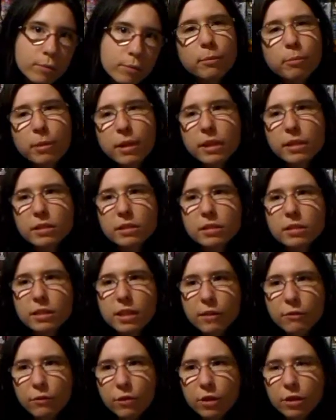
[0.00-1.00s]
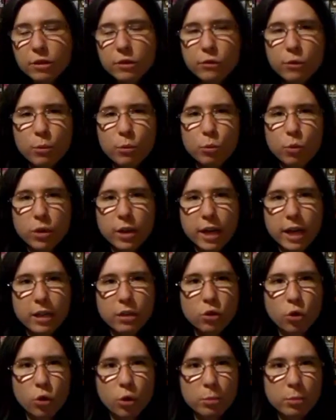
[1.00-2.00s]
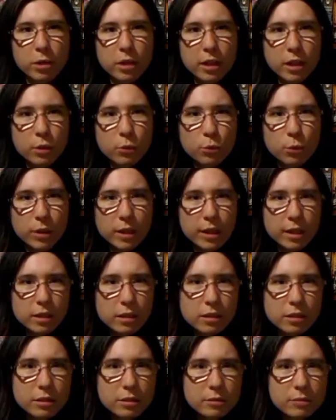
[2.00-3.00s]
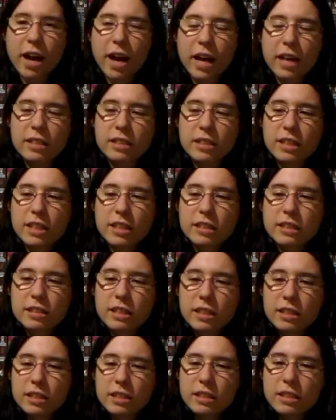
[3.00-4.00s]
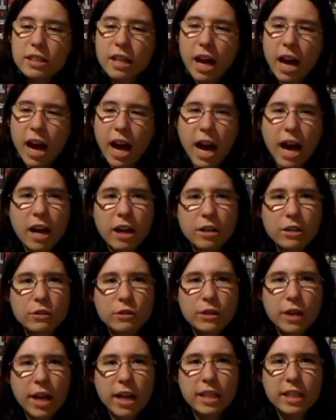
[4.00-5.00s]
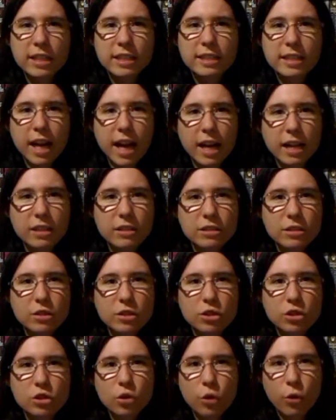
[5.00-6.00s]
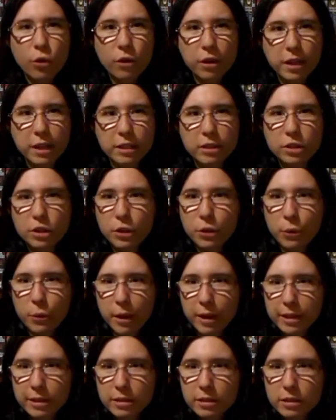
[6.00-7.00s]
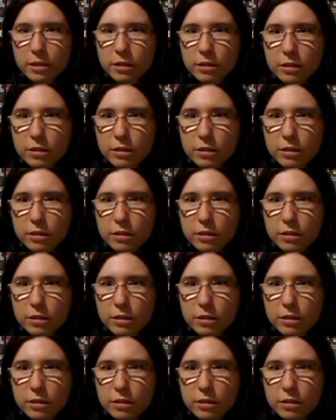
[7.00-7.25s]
It's a bit different from what I normally read in that it doesn't have an exact story to it.